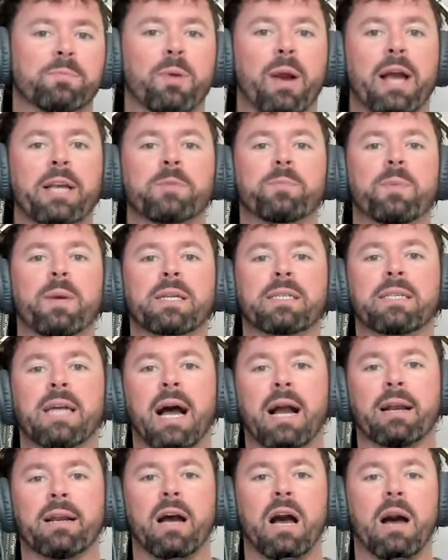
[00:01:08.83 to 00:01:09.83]

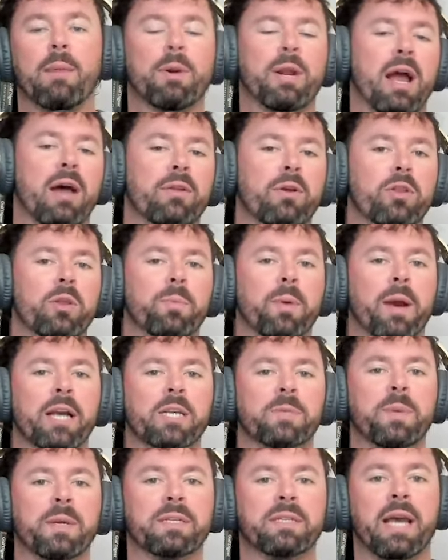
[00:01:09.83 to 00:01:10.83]
prizepicks.com or download the
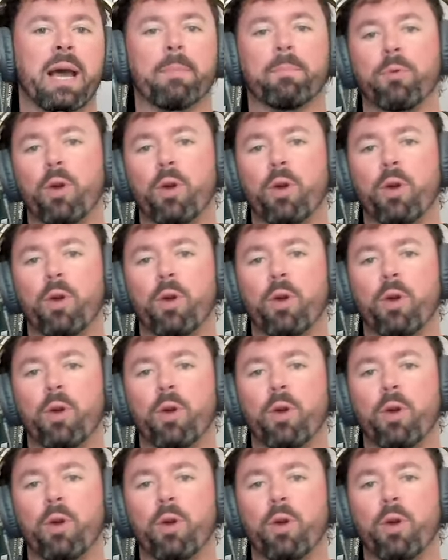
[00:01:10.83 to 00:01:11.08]
Prize Picks app,